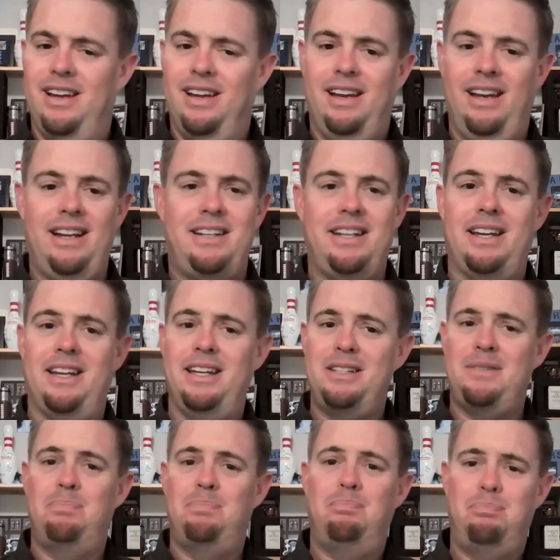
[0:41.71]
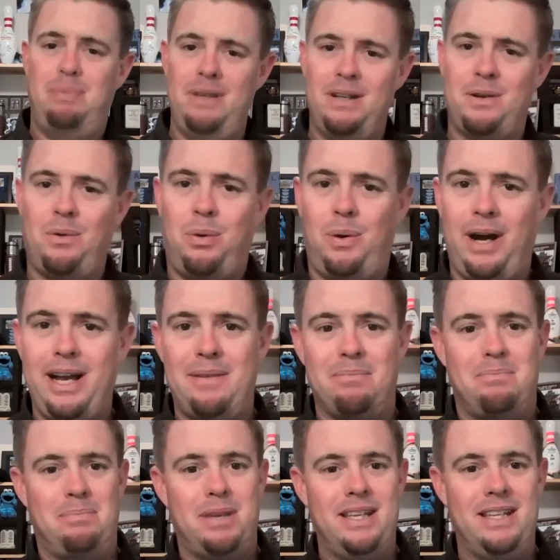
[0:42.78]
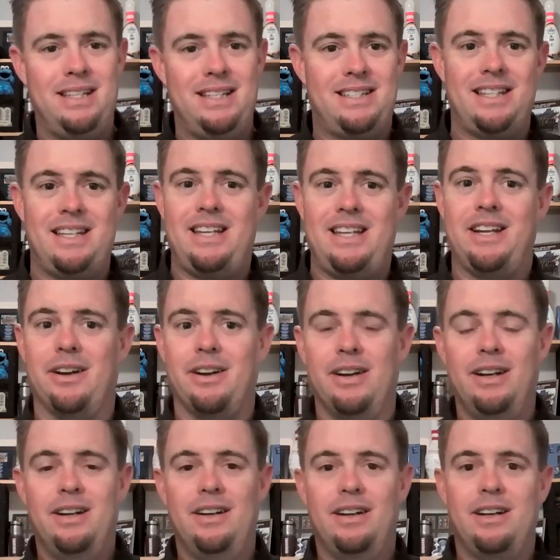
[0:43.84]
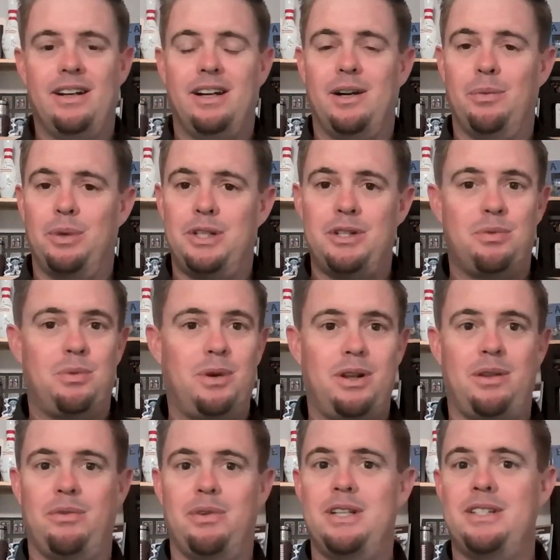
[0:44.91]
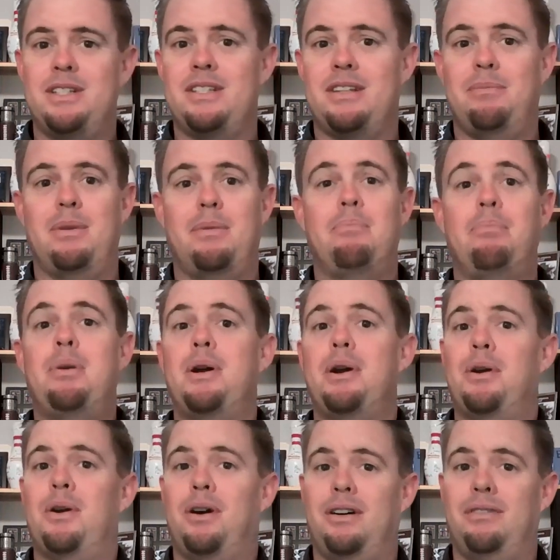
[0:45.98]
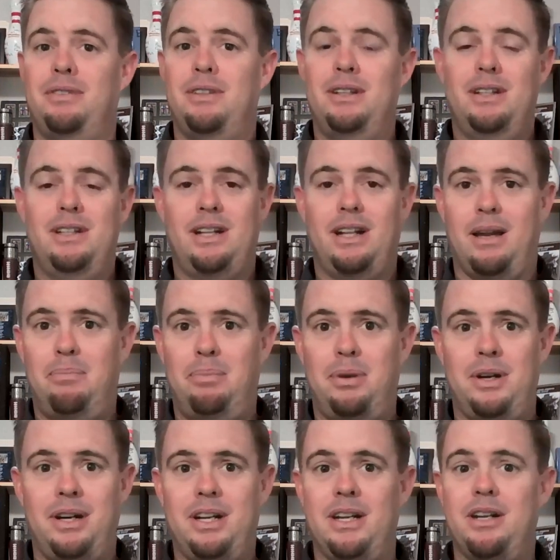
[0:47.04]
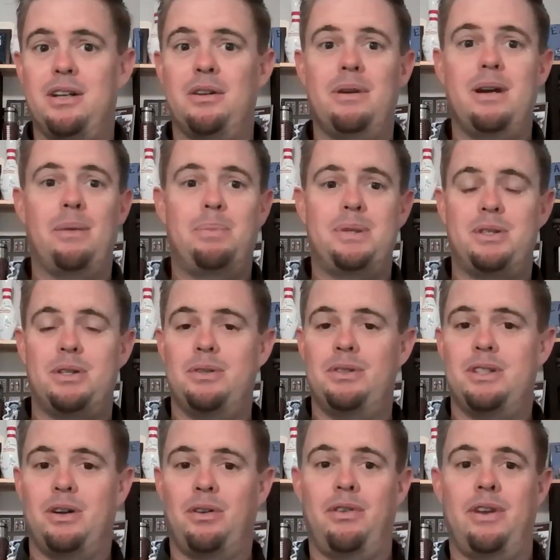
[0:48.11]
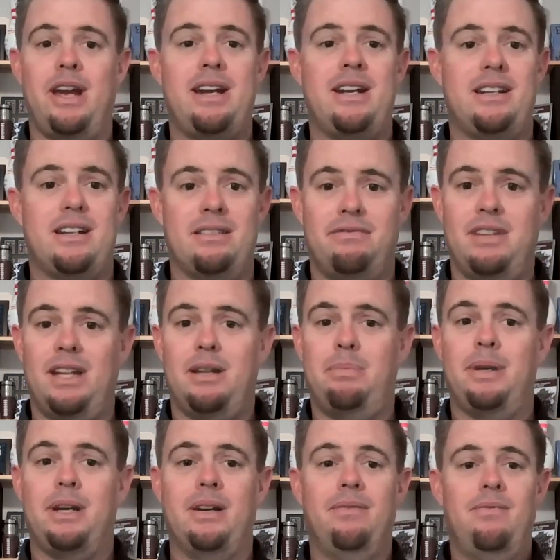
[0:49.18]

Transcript: And I tell you, it's been quite busy here, which is one of the reasons I've been putting in new episodes and creating, developing.